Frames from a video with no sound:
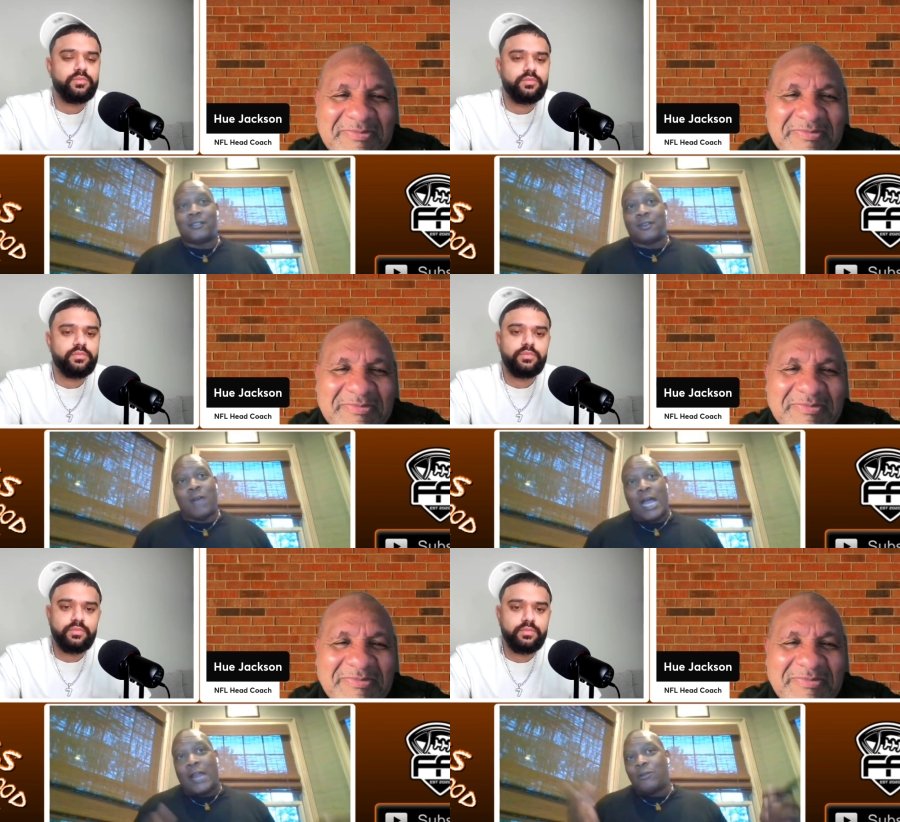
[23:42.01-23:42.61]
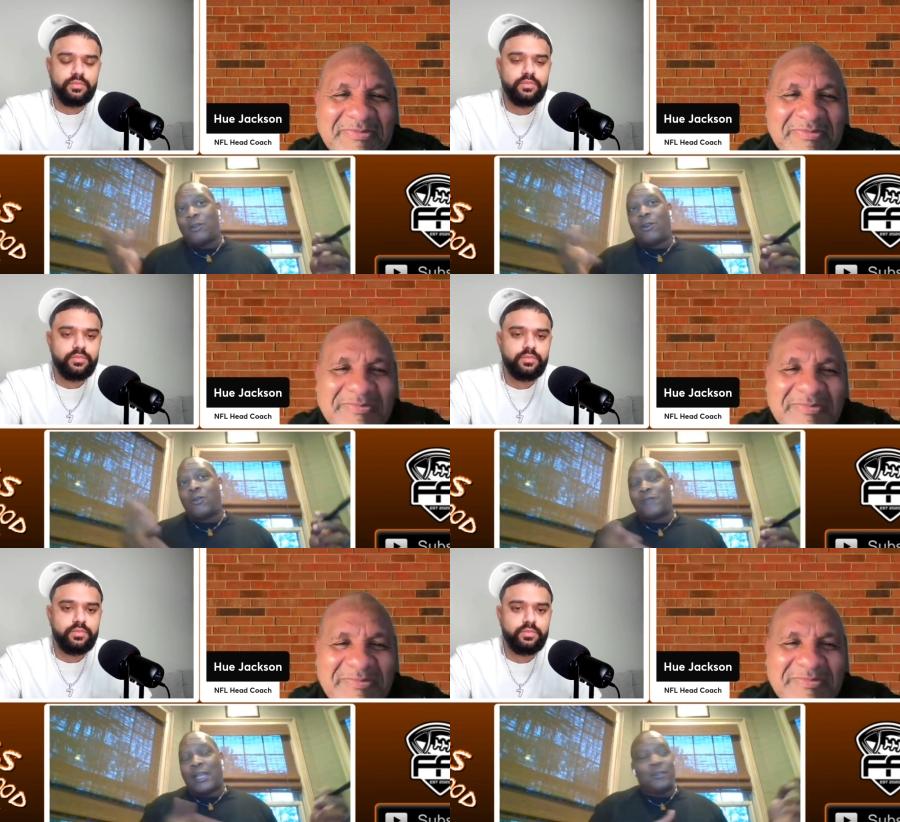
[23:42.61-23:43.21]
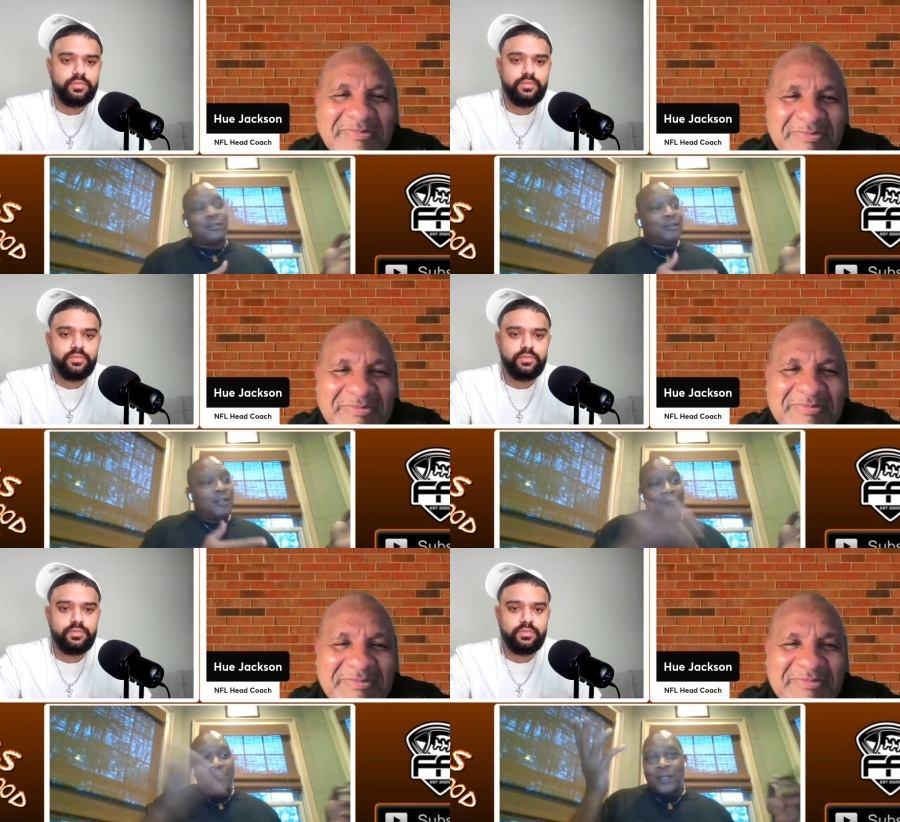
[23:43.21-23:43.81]
Speaker 1: So I don't know if they
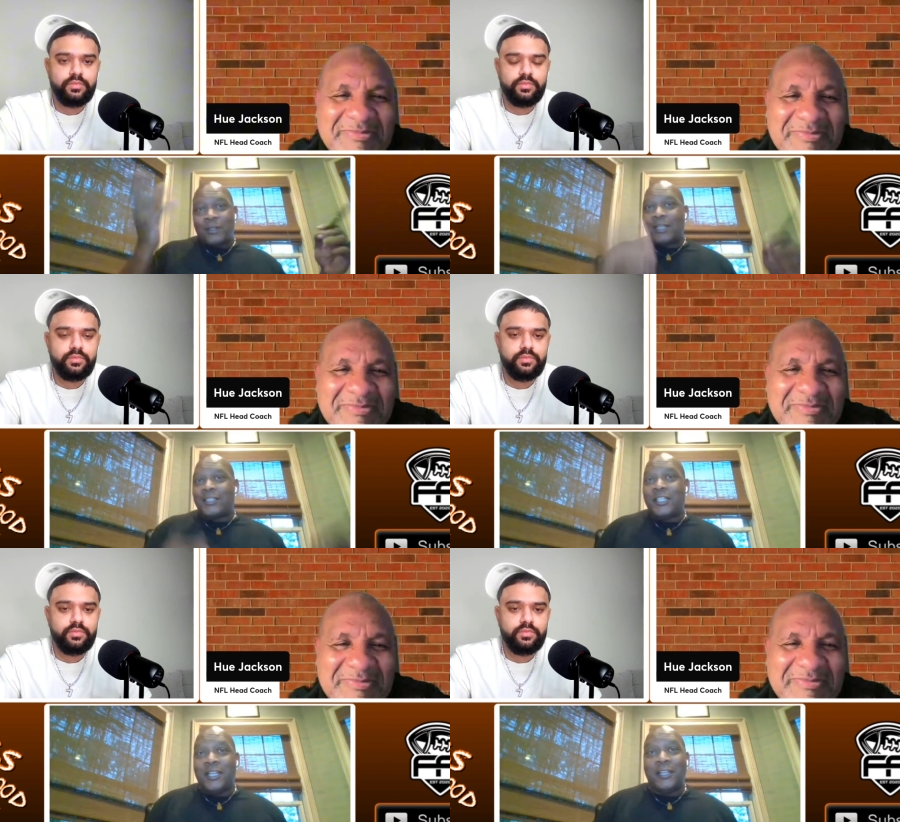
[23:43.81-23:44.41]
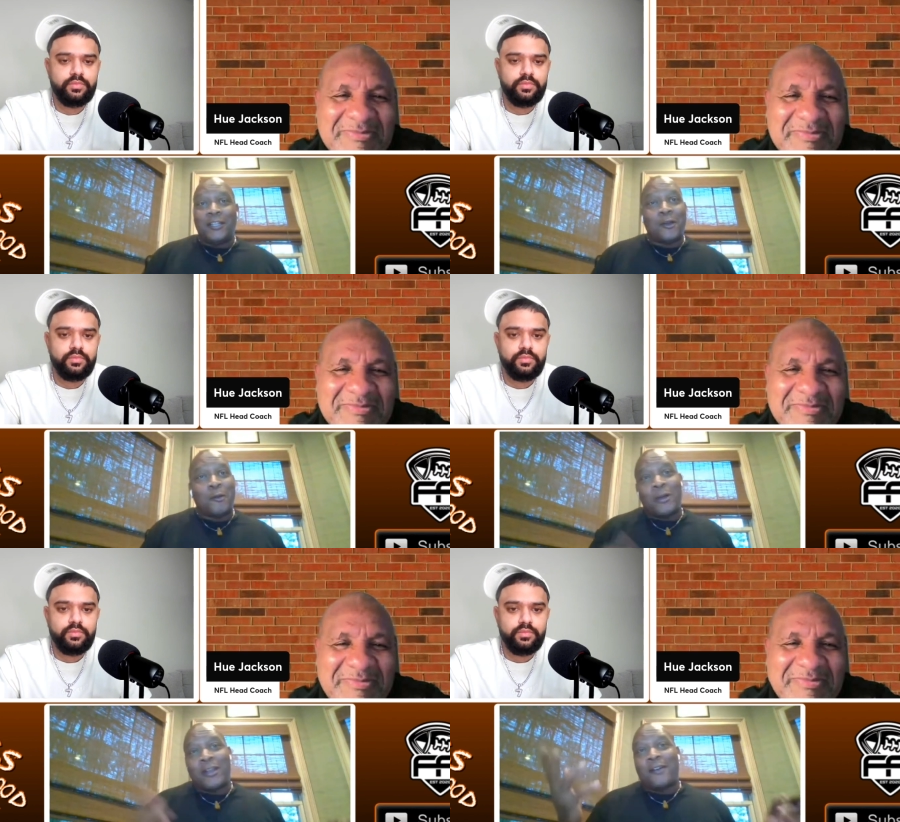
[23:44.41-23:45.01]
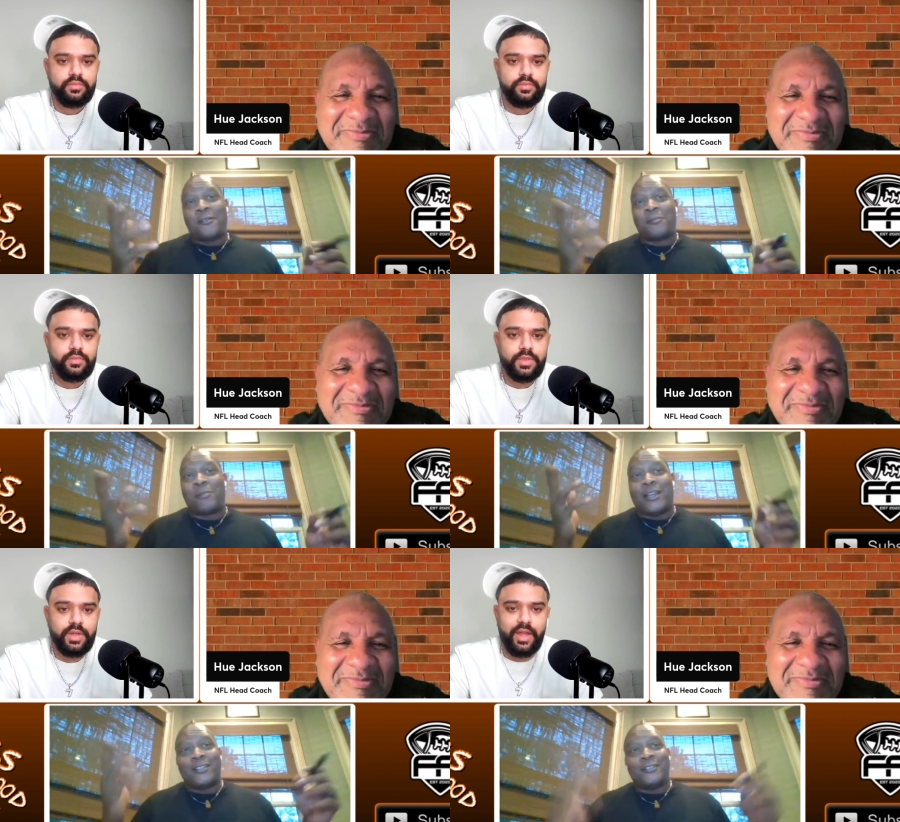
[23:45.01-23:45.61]
they cheated or whatever,
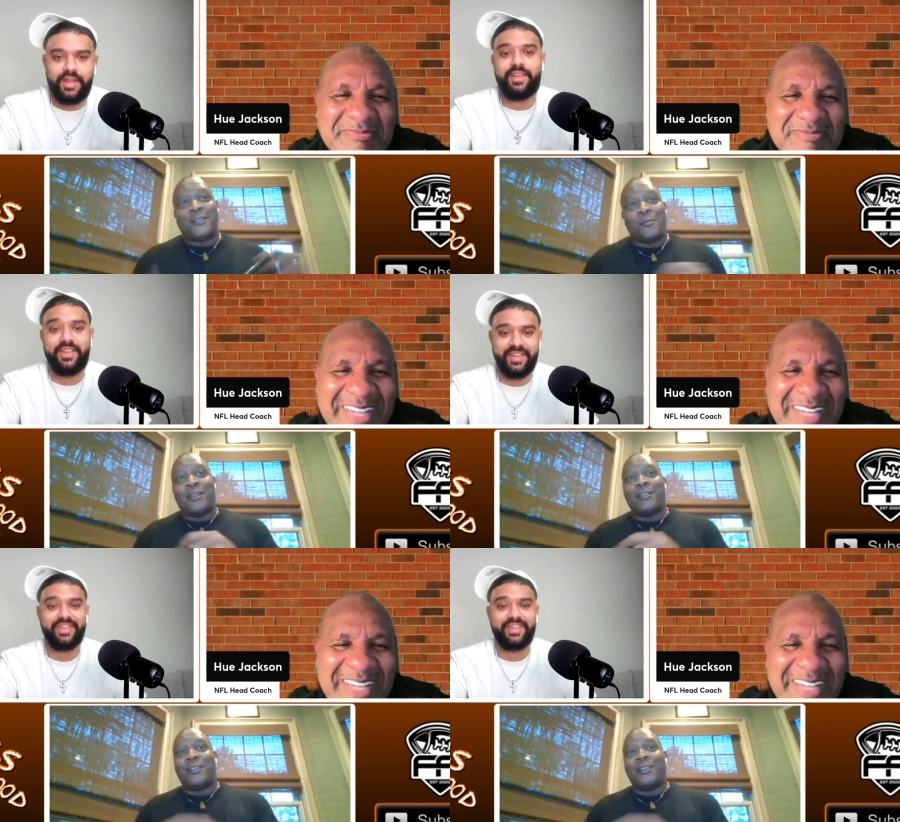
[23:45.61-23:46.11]
but you know what I mean.